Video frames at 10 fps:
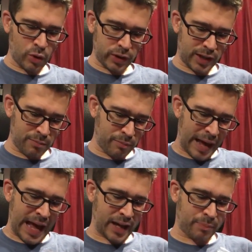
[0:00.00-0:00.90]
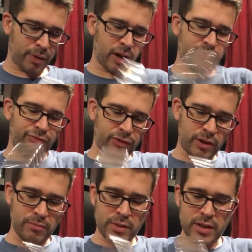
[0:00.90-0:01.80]
that's holding him back apart
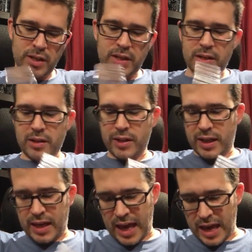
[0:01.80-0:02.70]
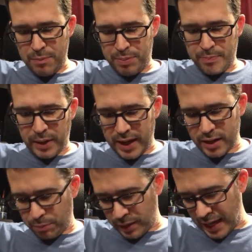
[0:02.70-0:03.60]
from the cape
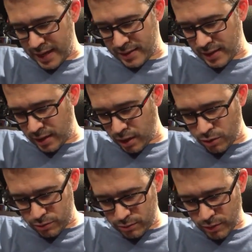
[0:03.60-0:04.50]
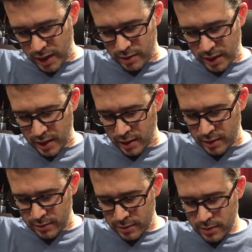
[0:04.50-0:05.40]
behind the plastic. Oh, wait, hang
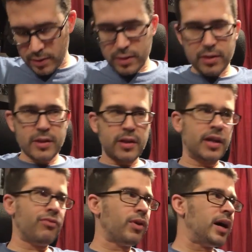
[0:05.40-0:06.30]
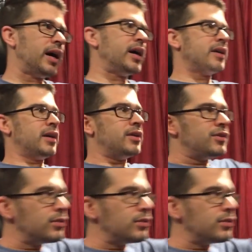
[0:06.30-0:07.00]
on. FYI, I